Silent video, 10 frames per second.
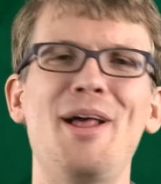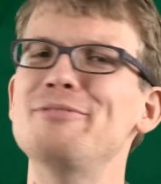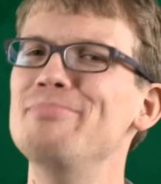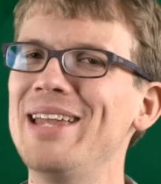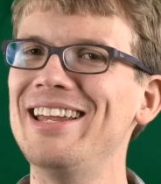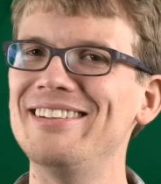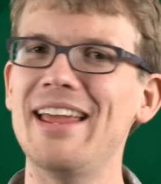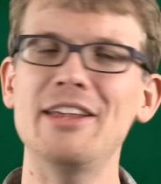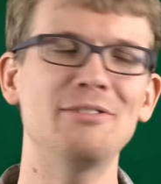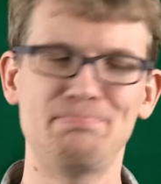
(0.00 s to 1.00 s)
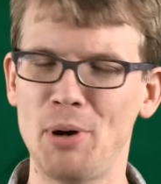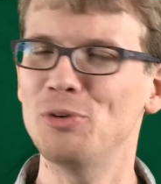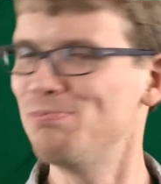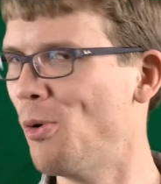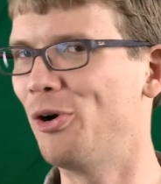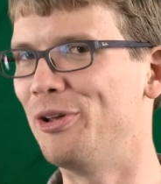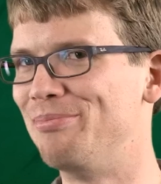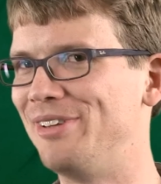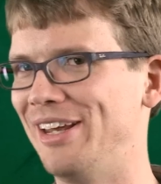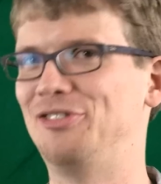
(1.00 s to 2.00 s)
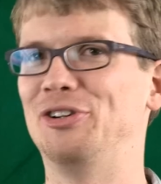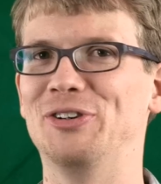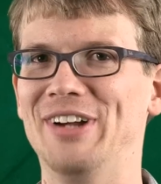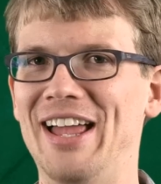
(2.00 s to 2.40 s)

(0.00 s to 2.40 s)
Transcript: Plus, meat is post-mortem tissue,